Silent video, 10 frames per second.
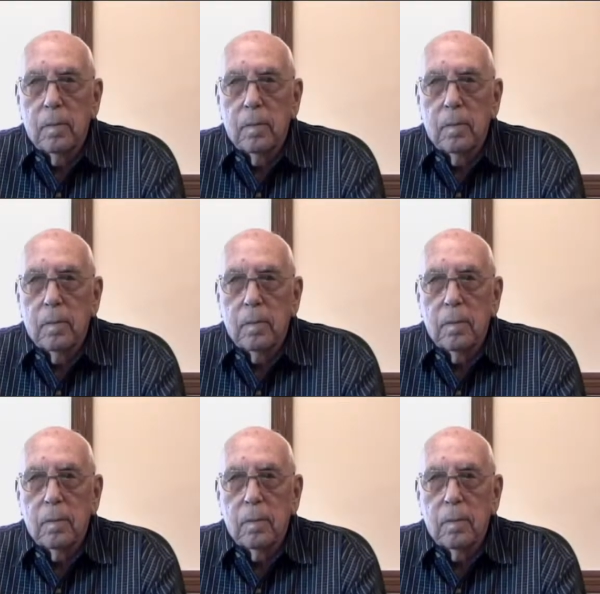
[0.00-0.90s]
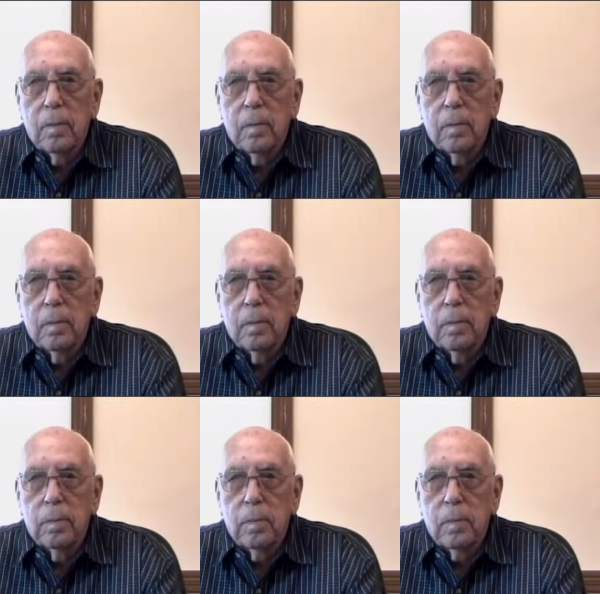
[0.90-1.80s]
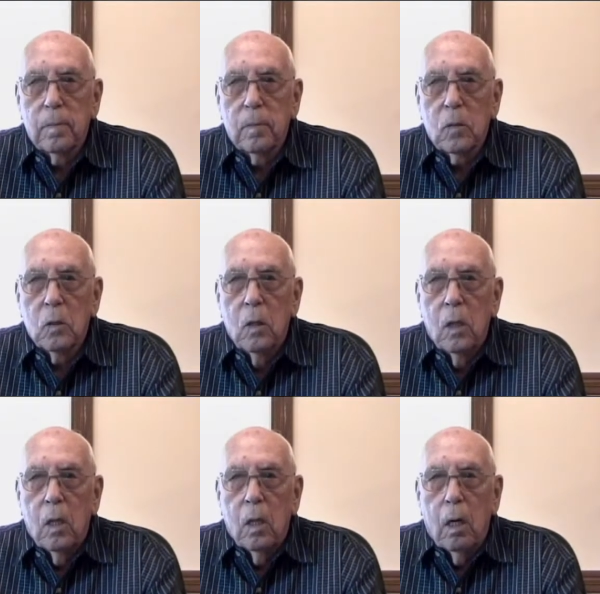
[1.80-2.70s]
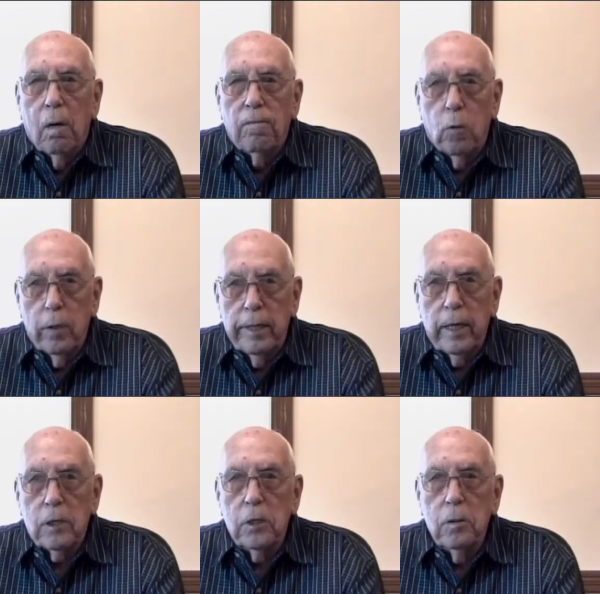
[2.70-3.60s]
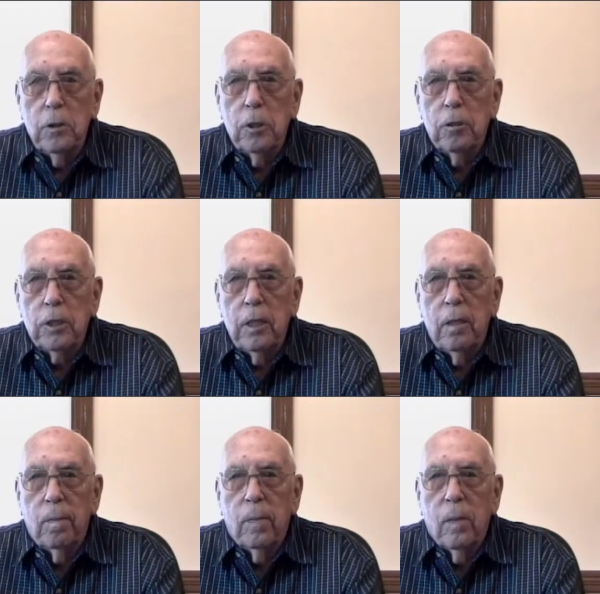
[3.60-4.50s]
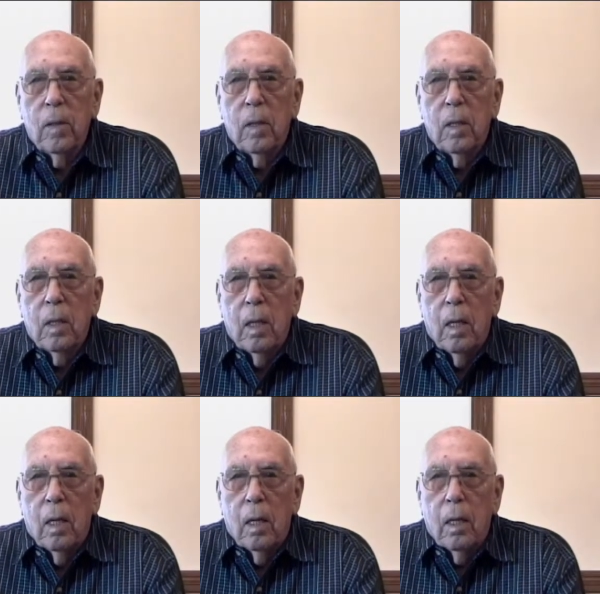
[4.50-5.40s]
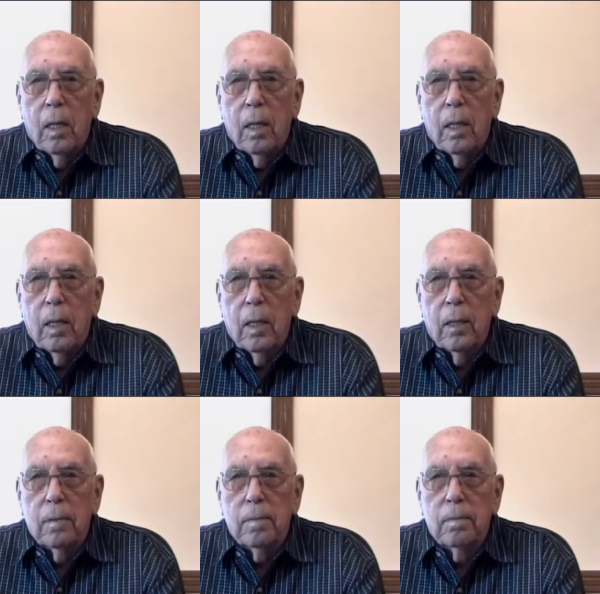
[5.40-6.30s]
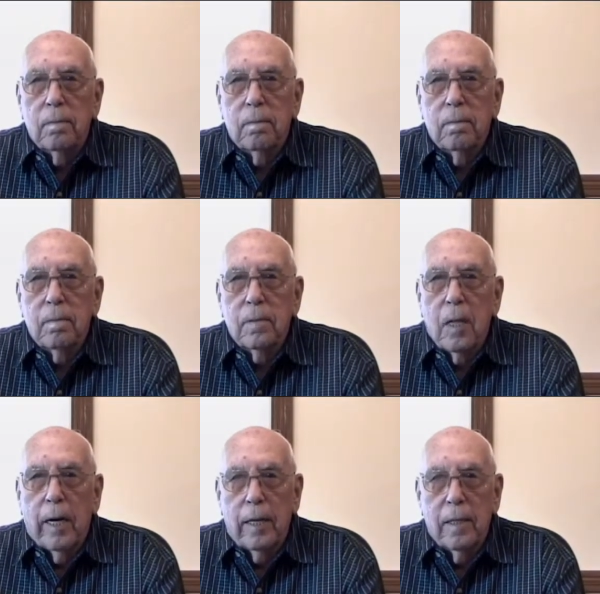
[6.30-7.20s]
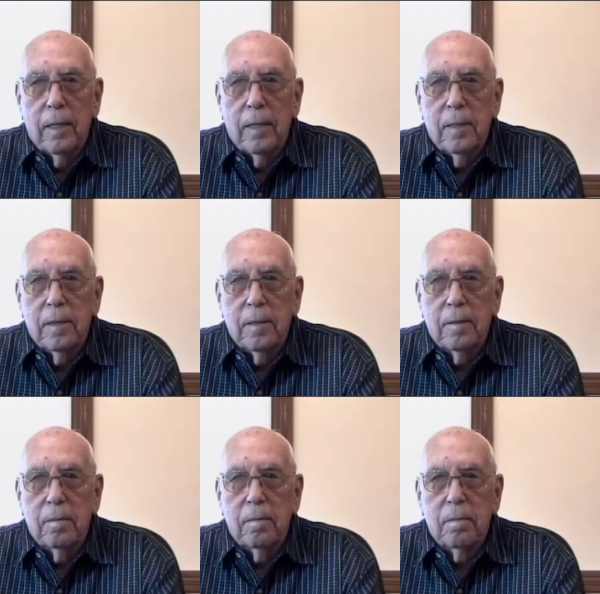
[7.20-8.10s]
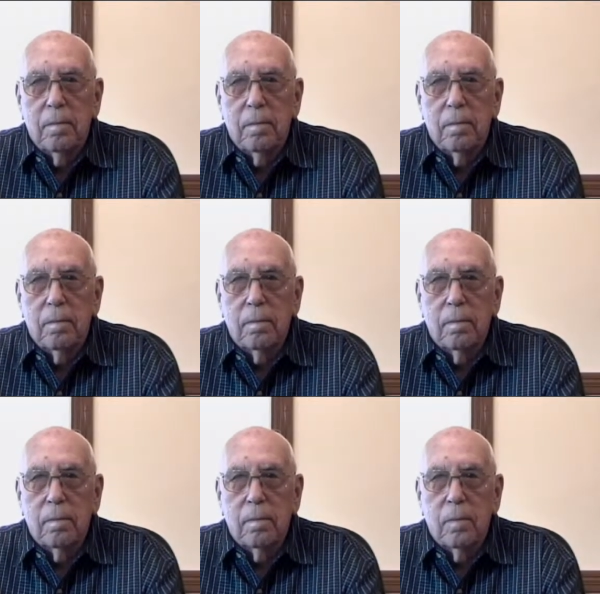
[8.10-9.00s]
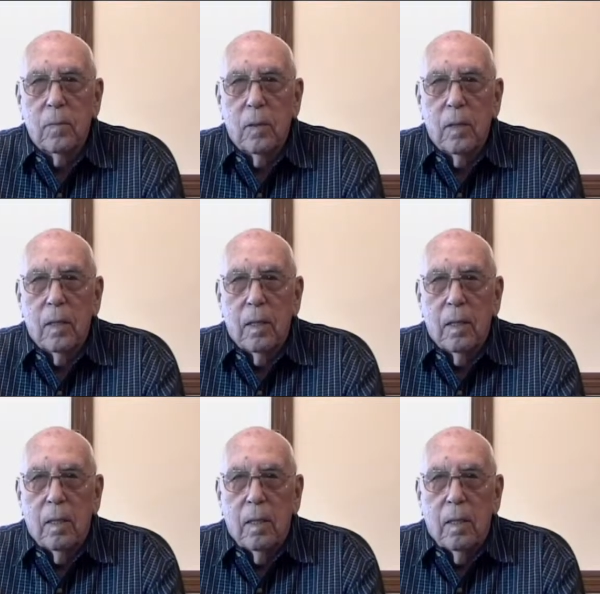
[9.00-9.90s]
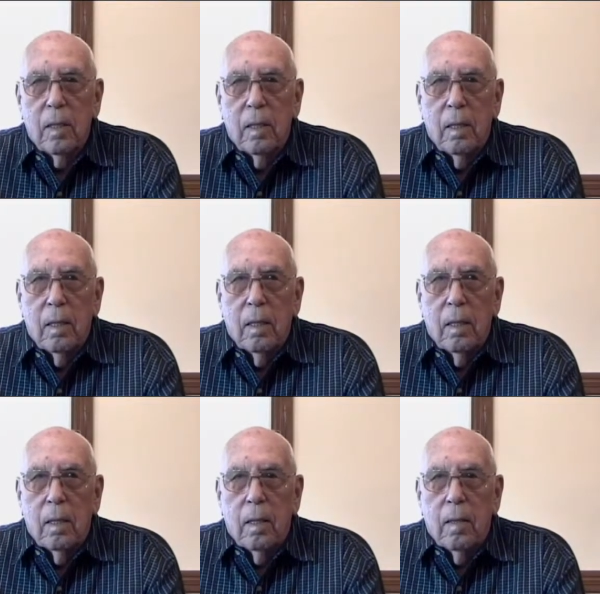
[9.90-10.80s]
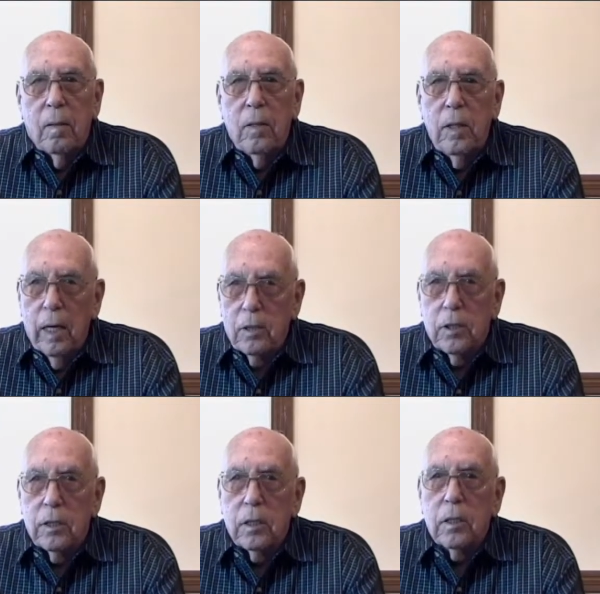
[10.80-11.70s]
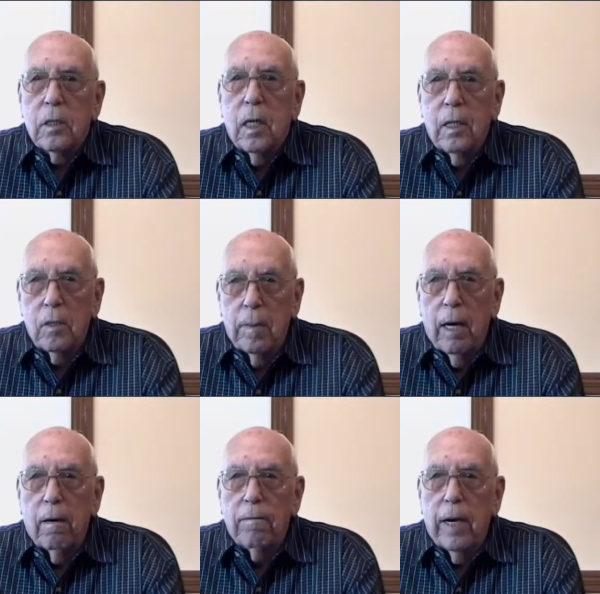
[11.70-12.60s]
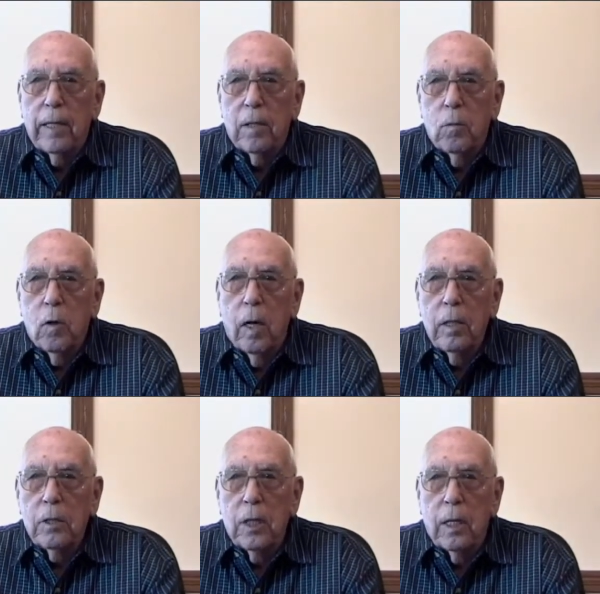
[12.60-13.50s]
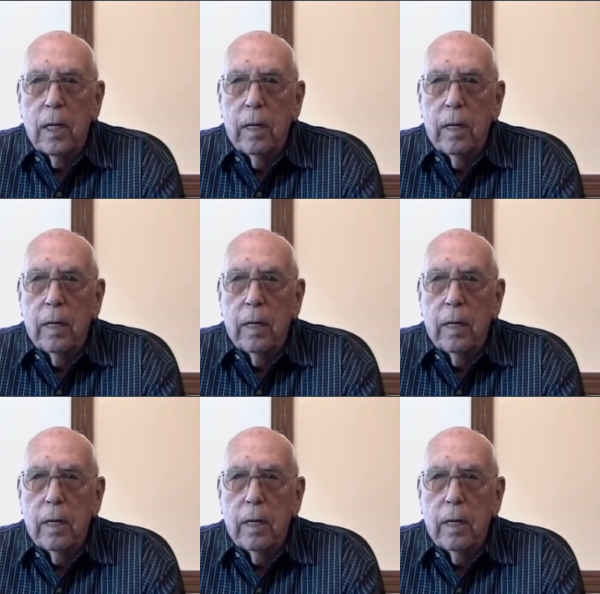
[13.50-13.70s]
where did you go for your basic training? Fort Dix, New Jersey. Was that probably your first time away from home? Yes, as a matter of fact, it was, and I